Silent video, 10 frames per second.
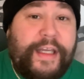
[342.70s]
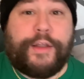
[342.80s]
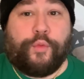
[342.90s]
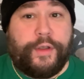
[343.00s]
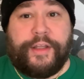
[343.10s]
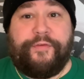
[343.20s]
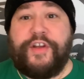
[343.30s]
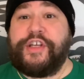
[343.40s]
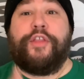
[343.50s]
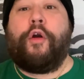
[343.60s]
to win a
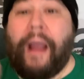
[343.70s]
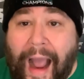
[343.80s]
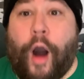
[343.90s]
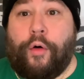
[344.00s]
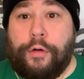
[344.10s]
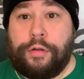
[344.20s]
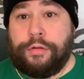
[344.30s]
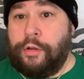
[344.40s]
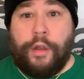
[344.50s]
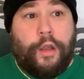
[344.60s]
division. They're out.
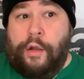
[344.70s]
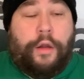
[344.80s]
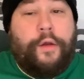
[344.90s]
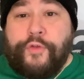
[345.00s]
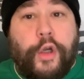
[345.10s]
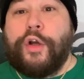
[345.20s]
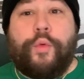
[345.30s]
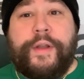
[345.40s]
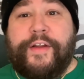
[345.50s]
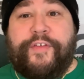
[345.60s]
They're going to
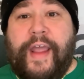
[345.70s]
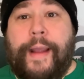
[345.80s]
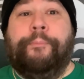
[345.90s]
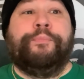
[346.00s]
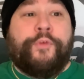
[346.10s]
win this game.